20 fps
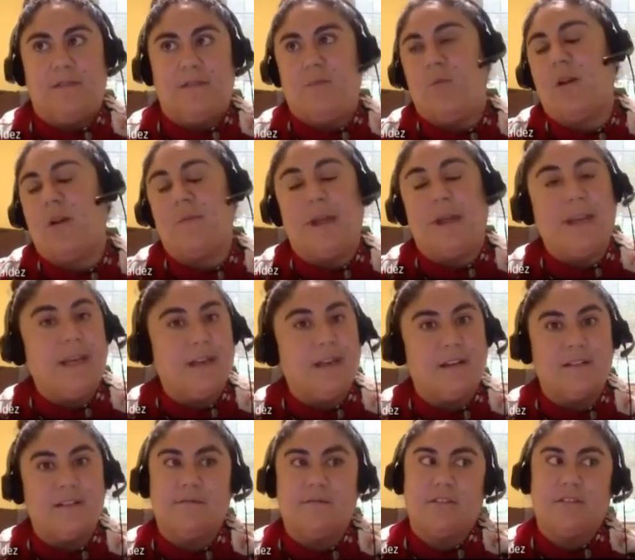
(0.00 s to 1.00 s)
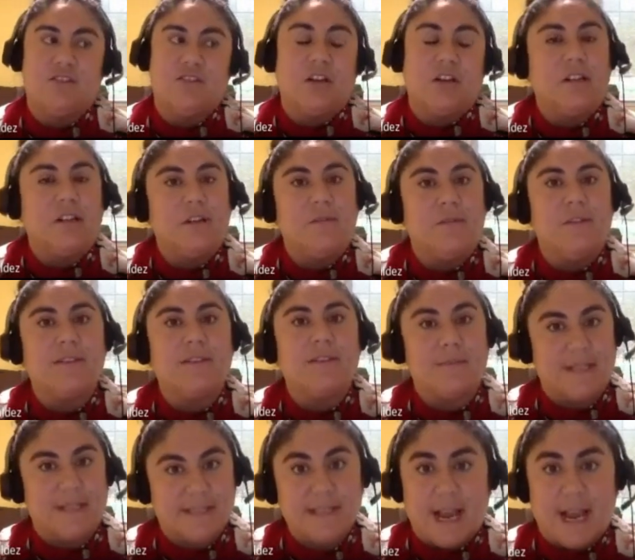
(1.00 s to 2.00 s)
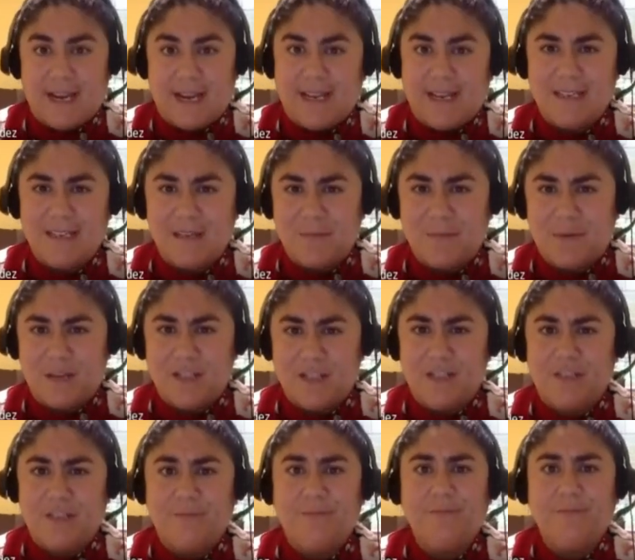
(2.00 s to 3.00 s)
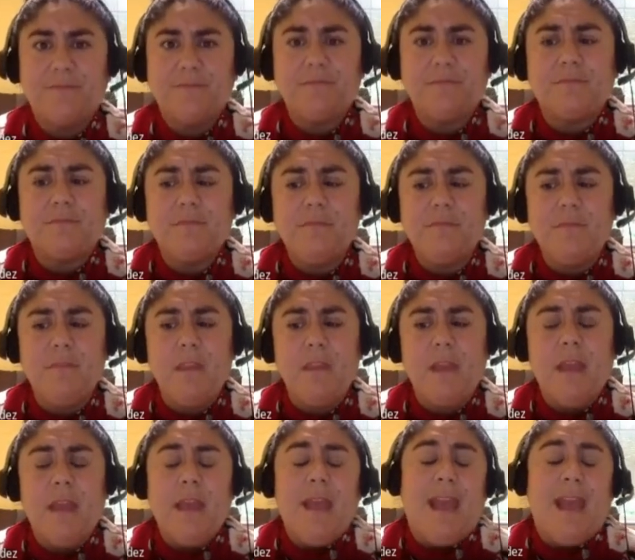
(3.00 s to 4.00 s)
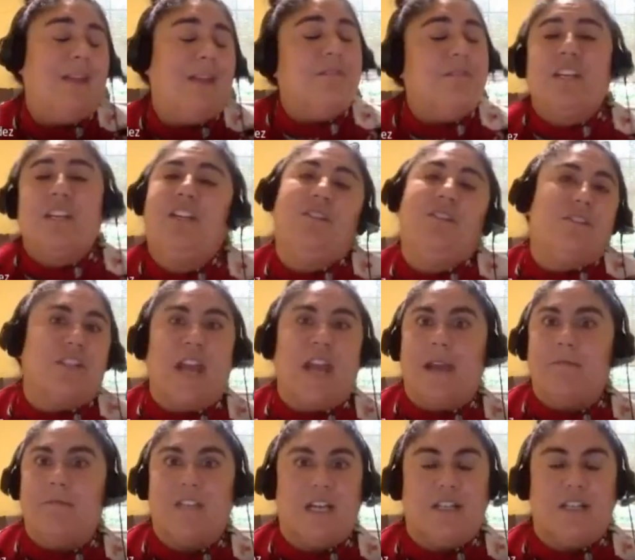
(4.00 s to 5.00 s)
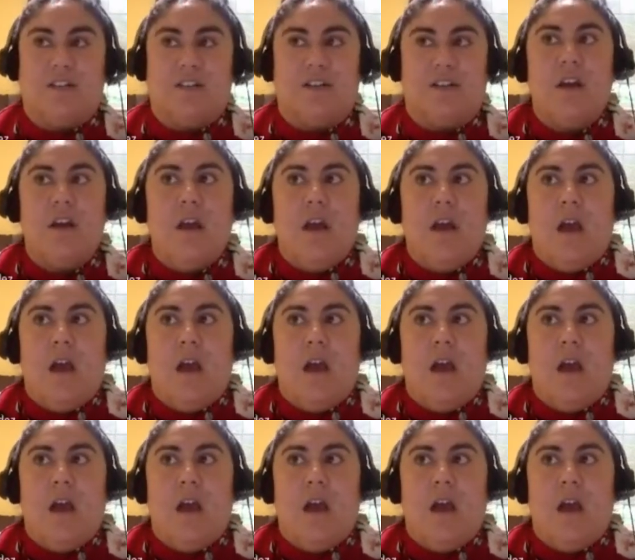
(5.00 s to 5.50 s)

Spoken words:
One of my kiddos was struggling with some anxiety and depression, and it was a huge game changer.